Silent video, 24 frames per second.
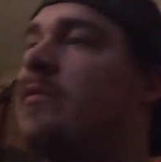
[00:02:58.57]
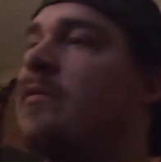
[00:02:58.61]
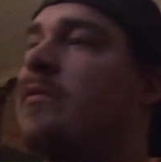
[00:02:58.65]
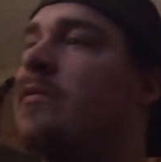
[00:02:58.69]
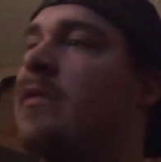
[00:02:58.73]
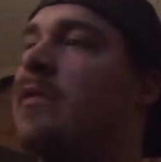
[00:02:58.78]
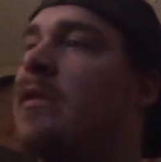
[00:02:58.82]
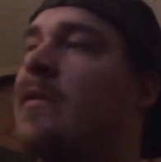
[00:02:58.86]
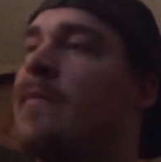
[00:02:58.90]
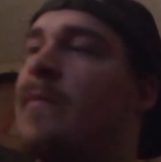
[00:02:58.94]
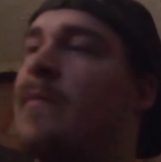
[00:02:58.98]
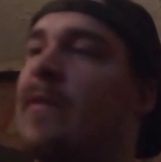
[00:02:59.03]

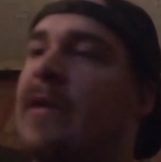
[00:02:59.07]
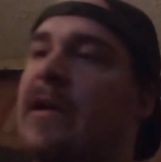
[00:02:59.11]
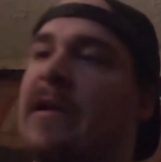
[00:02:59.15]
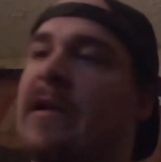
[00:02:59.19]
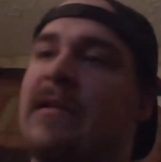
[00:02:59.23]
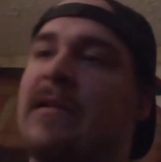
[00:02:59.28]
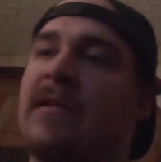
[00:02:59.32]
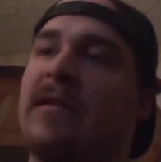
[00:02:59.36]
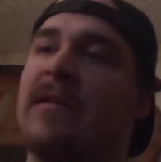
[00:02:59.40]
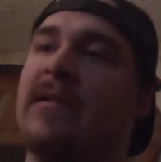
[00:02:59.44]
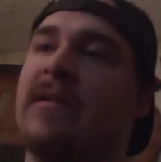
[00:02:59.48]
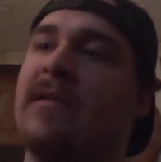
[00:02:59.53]
Stuff, we
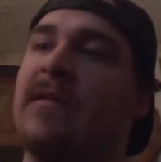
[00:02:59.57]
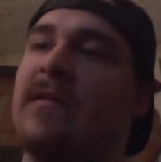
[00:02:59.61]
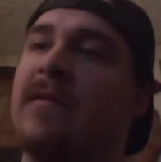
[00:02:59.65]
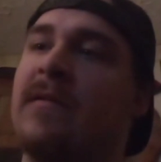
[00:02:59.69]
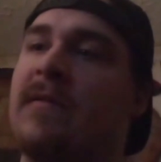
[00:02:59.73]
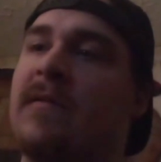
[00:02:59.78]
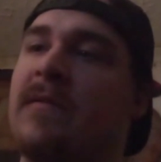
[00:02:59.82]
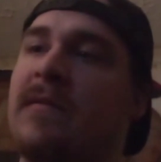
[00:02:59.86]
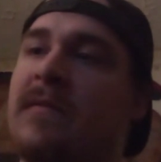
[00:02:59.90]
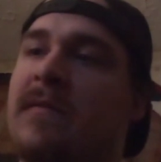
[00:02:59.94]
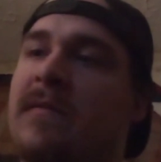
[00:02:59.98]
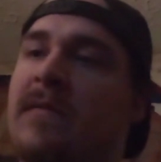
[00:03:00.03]
got the
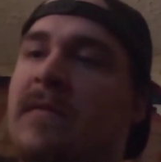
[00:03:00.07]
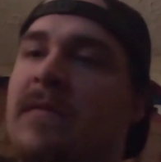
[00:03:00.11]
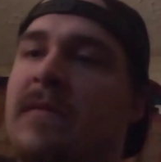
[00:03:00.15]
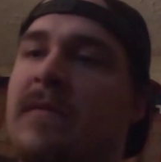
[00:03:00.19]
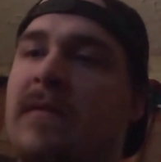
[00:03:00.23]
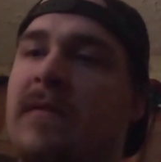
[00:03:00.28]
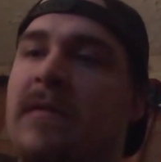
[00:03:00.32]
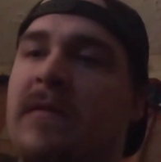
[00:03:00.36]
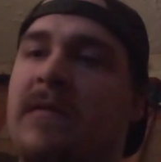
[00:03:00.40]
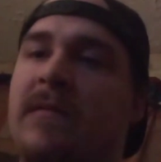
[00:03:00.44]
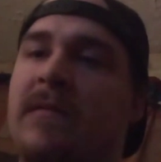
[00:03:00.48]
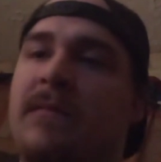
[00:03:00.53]

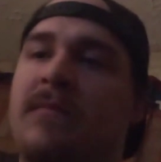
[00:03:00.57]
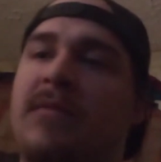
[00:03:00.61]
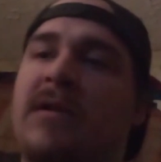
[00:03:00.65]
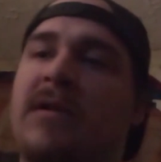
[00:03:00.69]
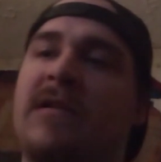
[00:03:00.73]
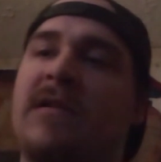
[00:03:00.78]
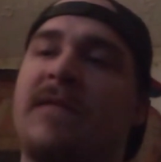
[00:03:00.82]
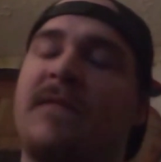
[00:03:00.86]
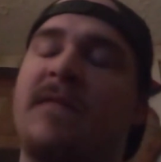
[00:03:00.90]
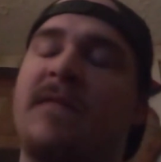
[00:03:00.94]
Bridget